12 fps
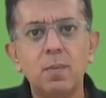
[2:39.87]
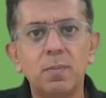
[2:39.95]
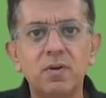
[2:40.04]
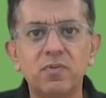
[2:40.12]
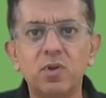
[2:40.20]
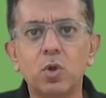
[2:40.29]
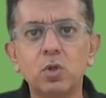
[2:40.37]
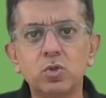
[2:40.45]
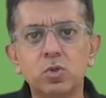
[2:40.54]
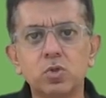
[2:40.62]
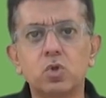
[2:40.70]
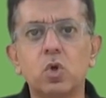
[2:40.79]
but will
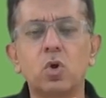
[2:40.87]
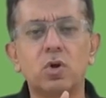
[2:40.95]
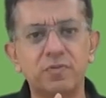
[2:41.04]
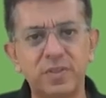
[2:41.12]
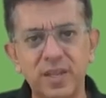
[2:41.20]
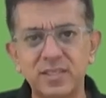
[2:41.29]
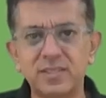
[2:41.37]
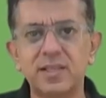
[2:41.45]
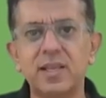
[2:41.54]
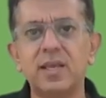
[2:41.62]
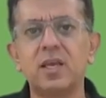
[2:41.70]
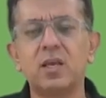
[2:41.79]
also stock of
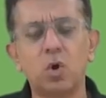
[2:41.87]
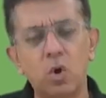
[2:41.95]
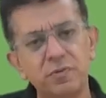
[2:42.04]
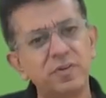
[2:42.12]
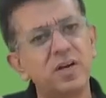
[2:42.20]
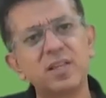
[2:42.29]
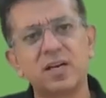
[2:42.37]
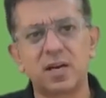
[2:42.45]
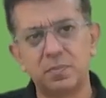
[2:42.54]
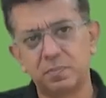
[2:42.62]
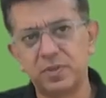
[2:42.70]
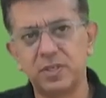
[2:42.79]
Nestle, of other
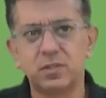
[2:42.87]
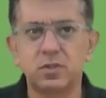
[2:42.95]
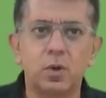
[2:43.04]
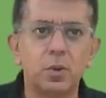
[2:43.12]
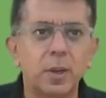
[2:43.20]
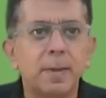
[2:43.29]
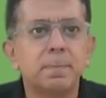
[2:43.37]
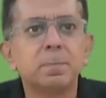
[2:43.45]
companies. Okay.